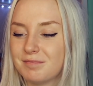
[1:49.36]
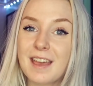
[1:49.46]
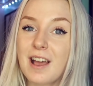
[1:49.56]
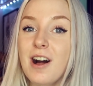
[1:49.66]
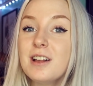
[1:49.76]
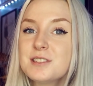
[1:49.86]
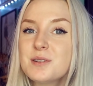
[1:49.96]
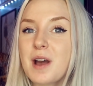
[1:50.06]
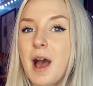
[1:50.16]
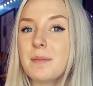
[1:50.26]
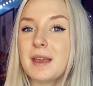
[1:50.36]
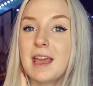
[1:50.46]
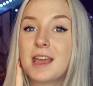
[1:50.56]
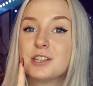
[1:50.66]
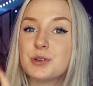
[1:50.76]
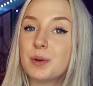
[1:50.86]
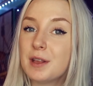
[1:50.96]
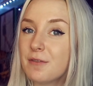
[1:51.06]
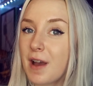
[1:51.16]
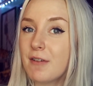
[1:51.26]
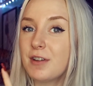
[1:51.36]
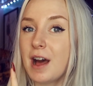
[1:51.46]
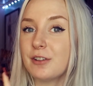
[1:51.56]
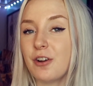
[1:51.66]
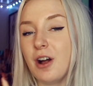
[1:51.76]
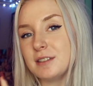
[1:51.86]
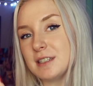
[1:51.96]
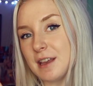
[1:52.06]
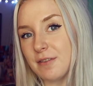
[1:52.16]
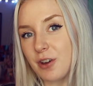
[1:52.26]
They also got me a $25 Ulta gift